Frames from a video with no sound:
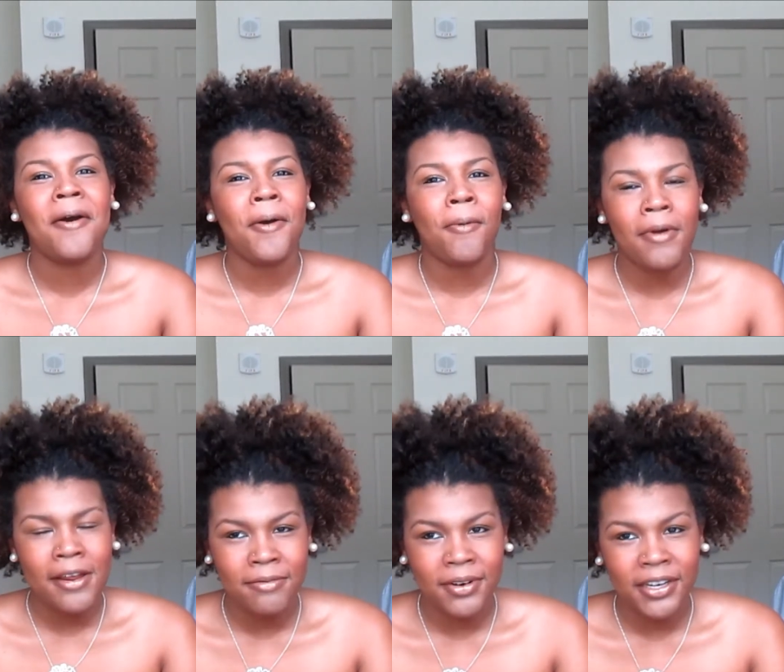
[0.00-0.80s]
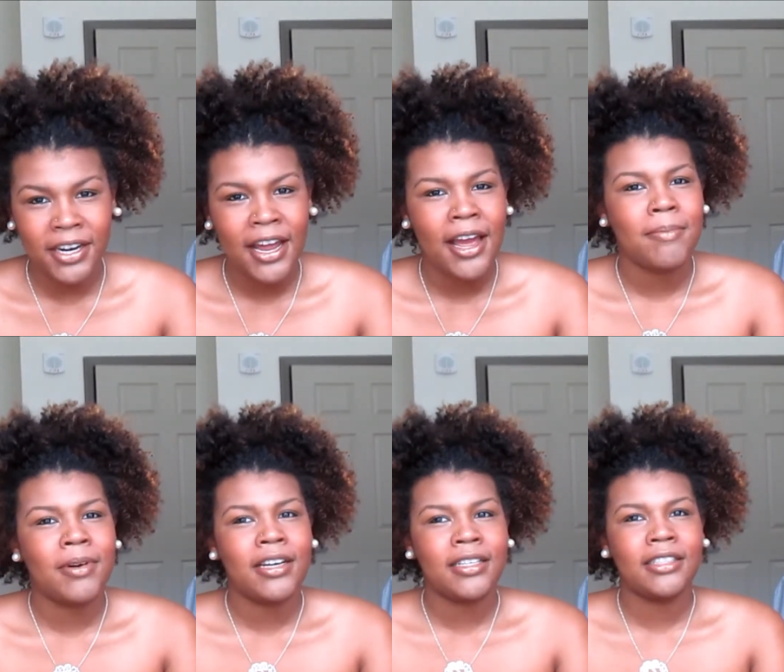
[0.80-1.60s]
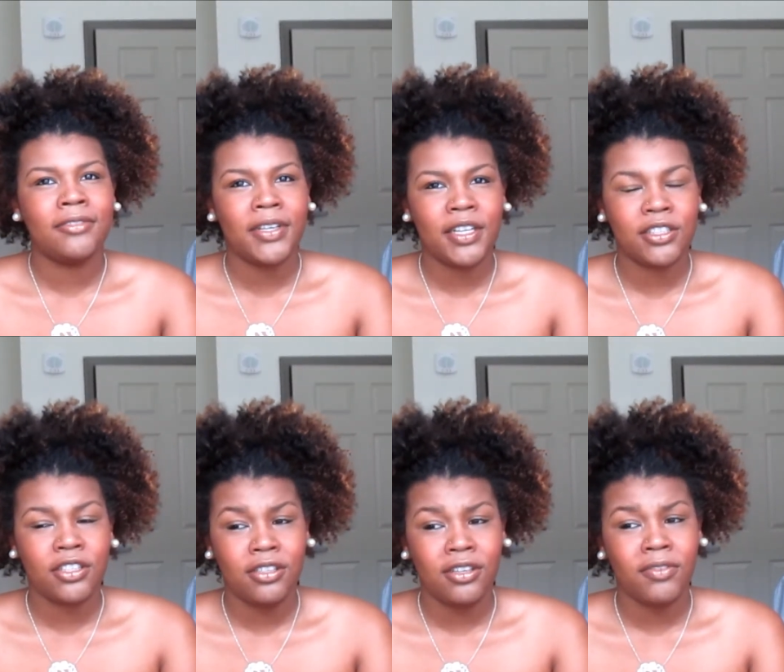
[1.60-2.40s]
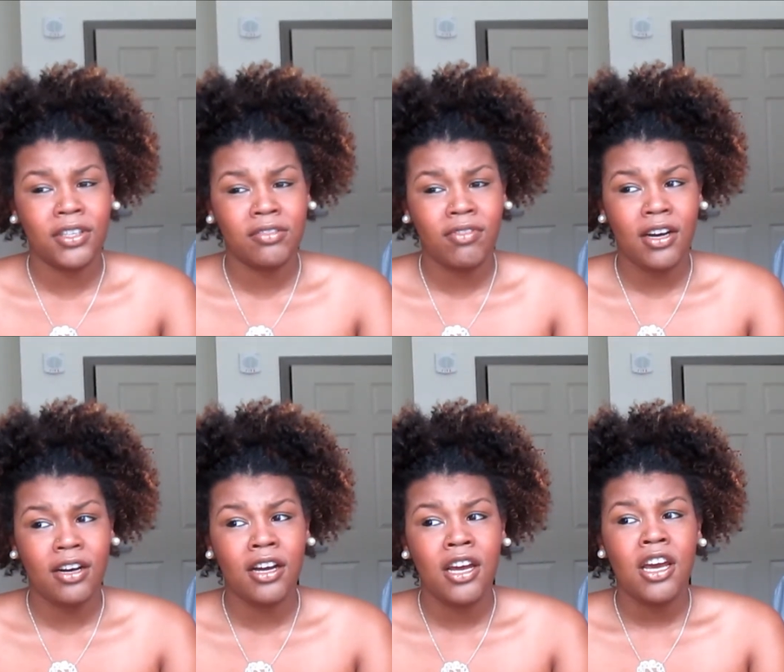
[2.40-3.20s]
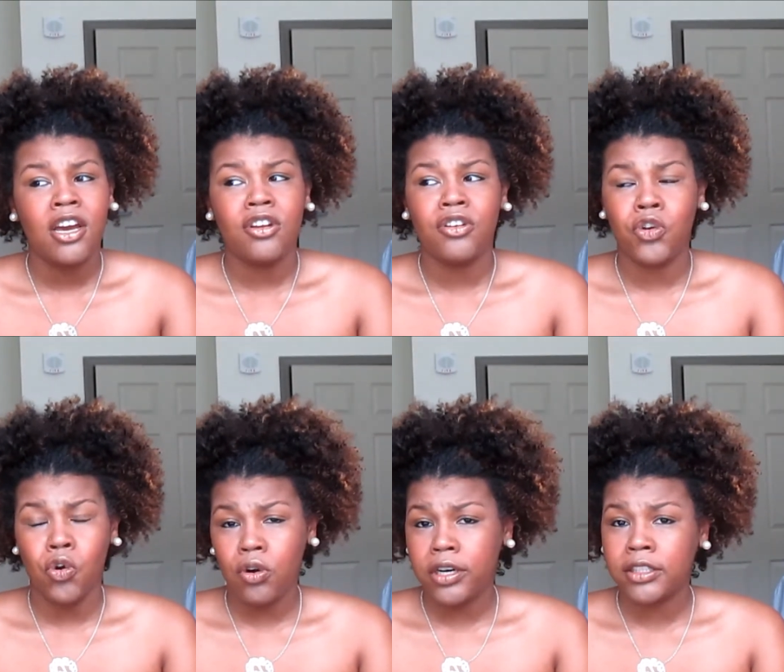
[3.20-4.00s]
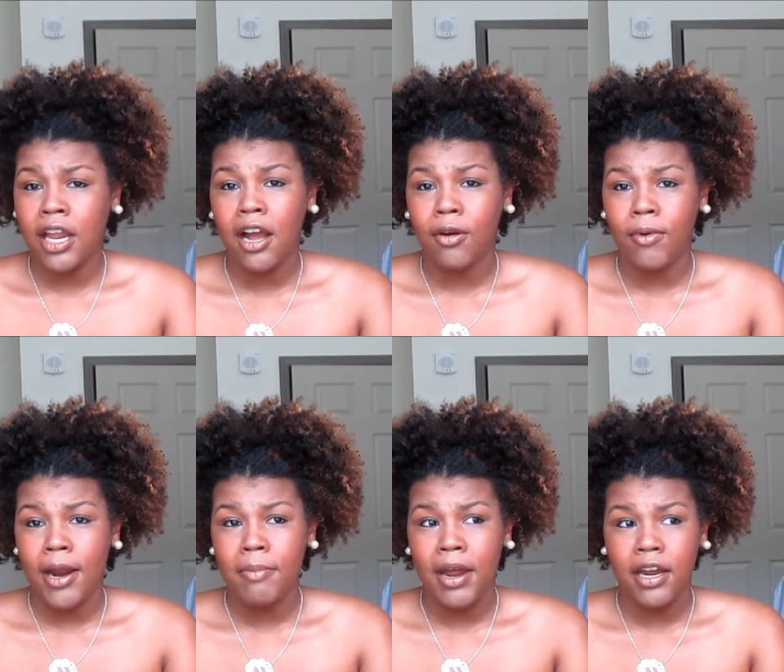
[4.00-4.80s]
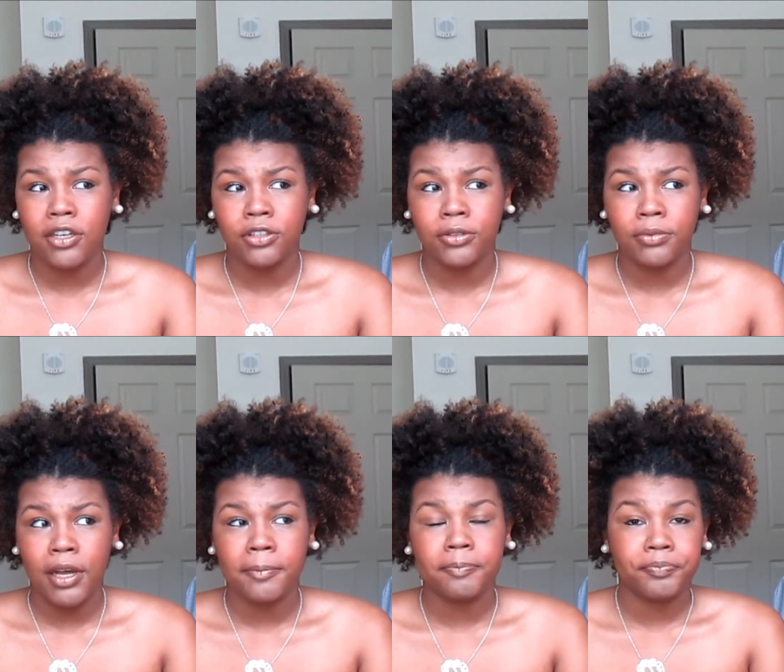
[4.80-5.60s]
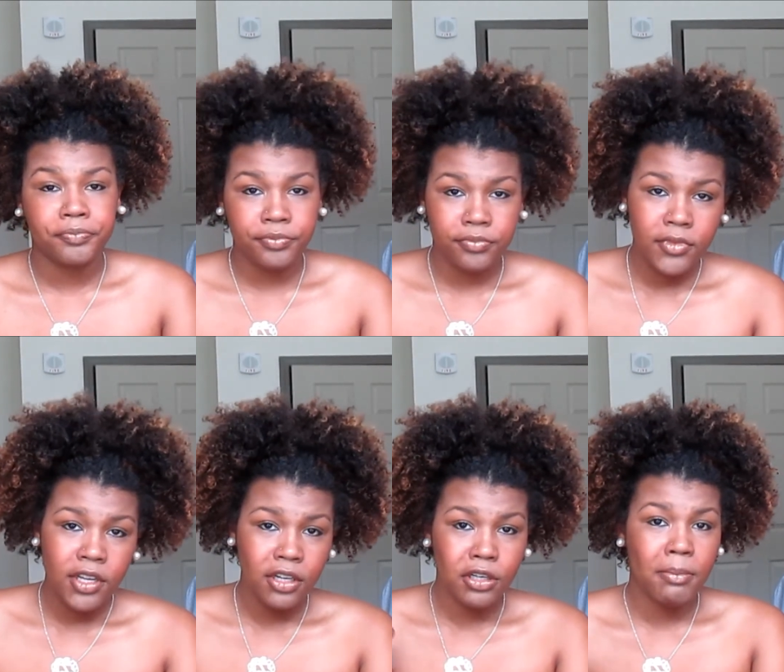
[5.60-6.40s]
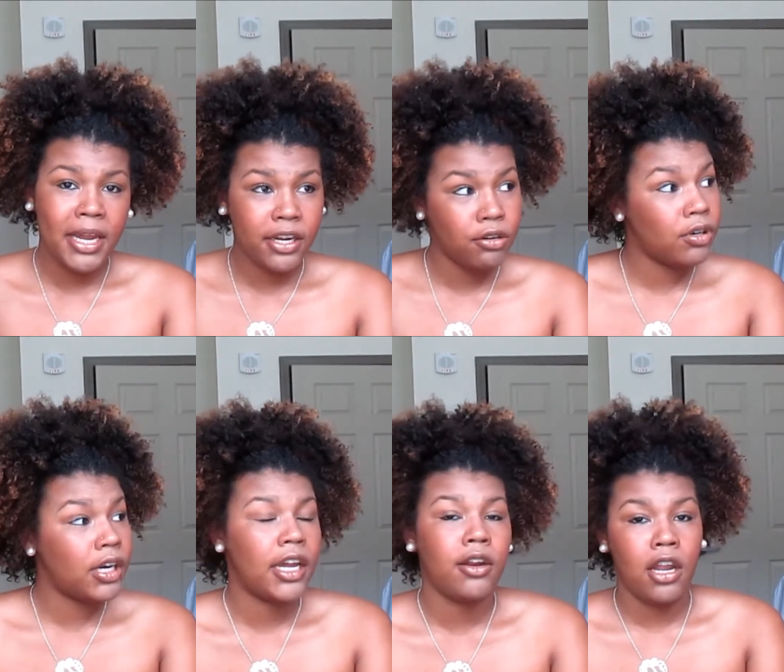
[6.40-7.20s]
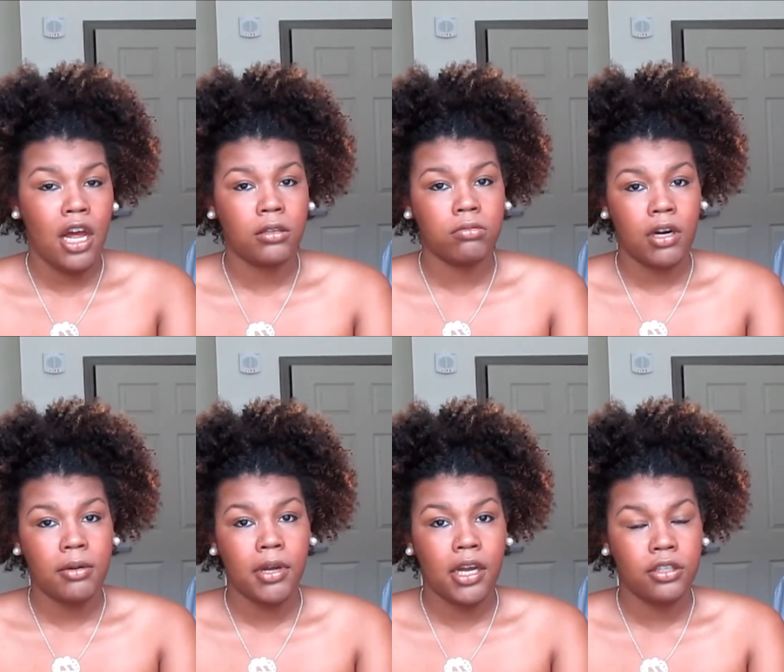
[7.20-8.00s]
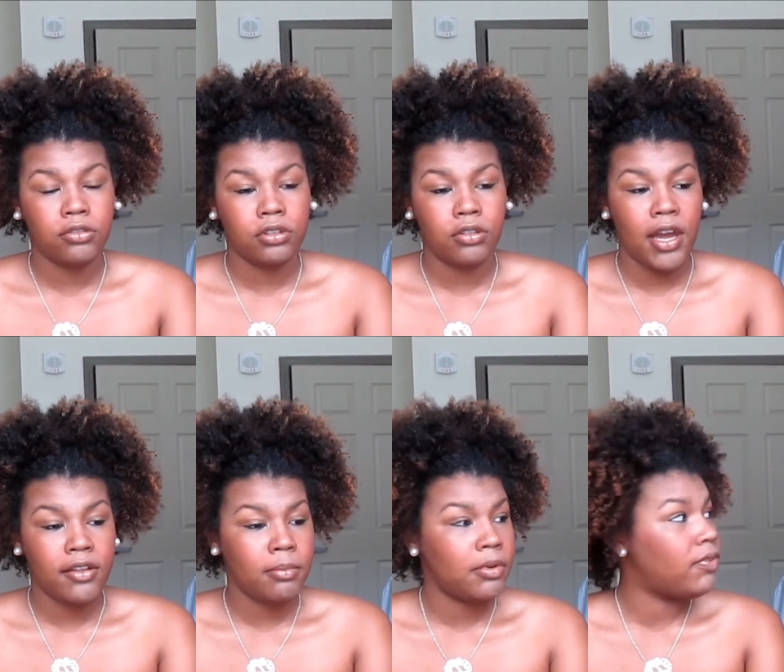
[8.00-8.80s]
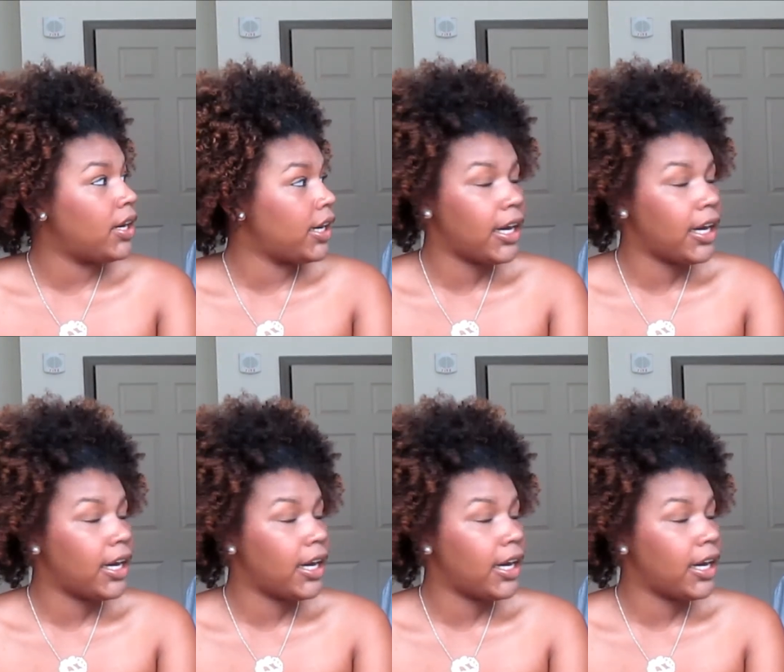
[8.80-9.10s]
Windward because it's very secure. First of all, your door is locked right behind you. Like your main door, it locks right behind you. So you have to be very